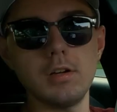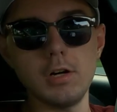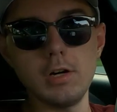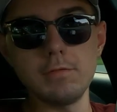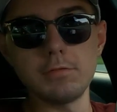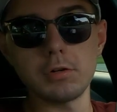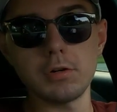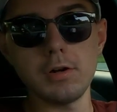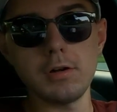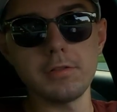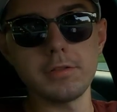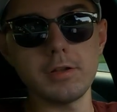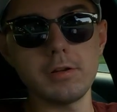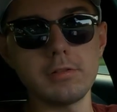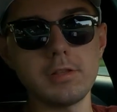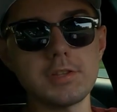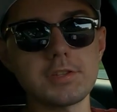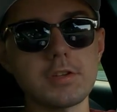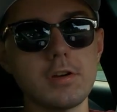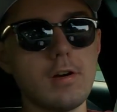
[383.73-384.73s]
Overall though,
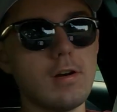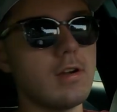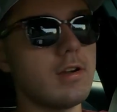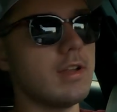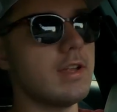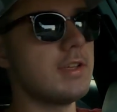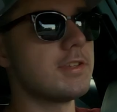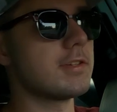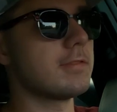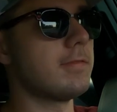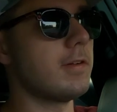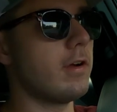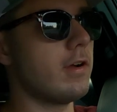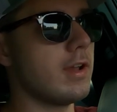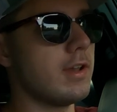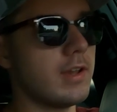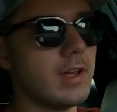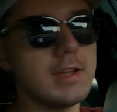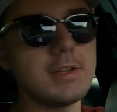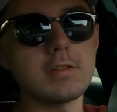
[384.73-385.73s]
this car is a
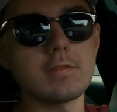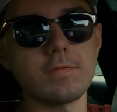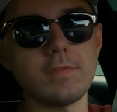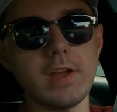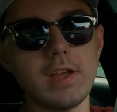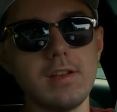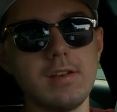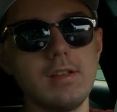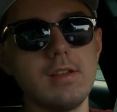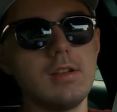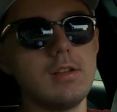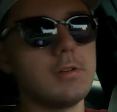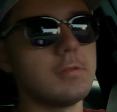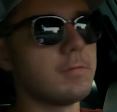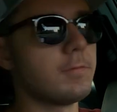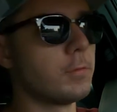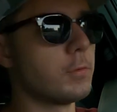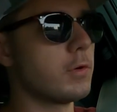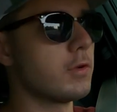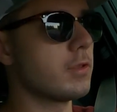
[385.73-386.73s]
very nice fit
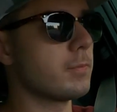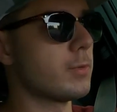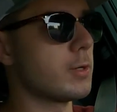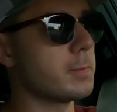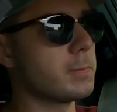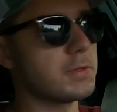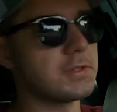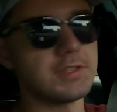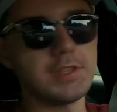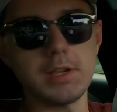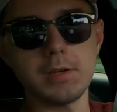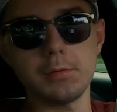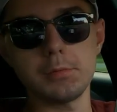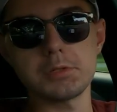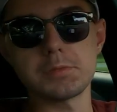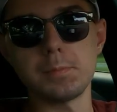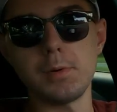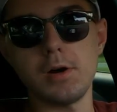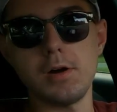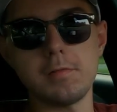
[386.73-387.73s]
for the purpose that it
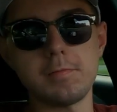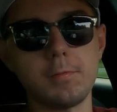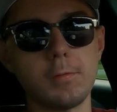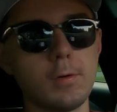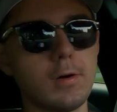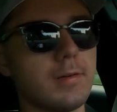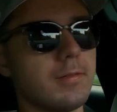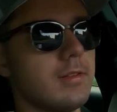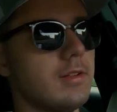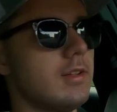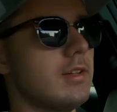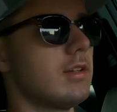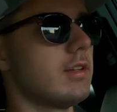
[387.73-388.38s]
was bought for.